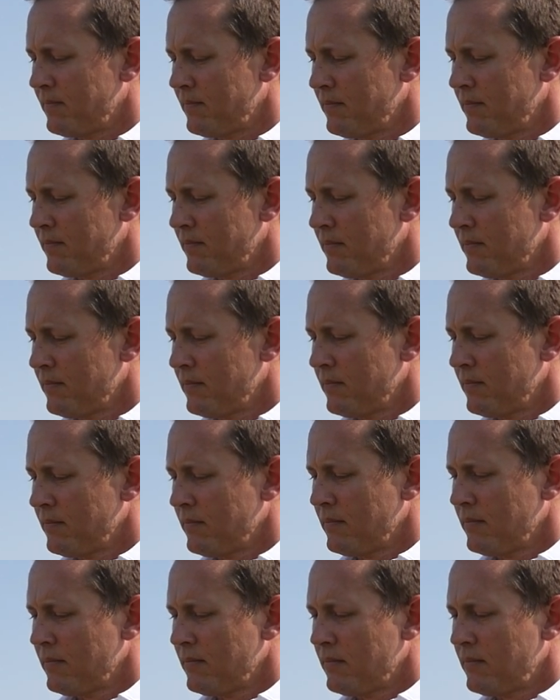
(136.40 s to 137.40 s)

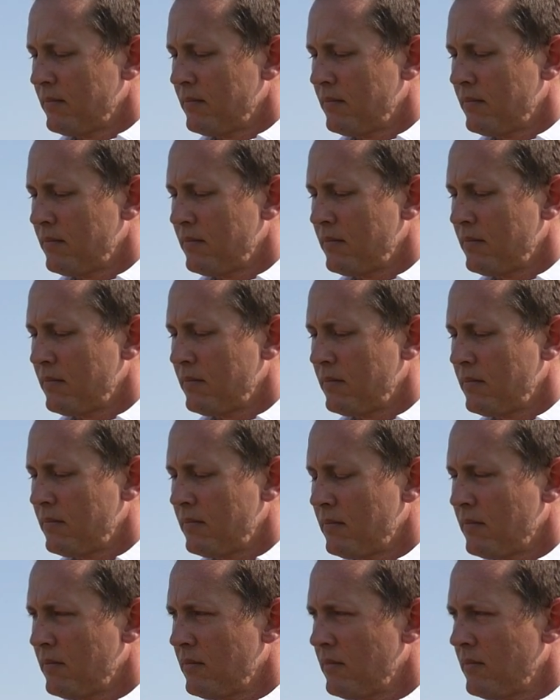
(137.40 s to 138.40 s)

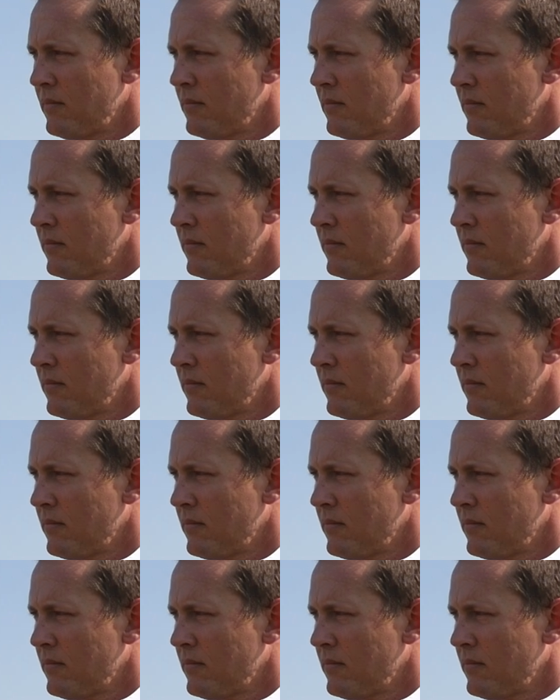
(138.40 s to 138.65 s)
The person shown says nothing.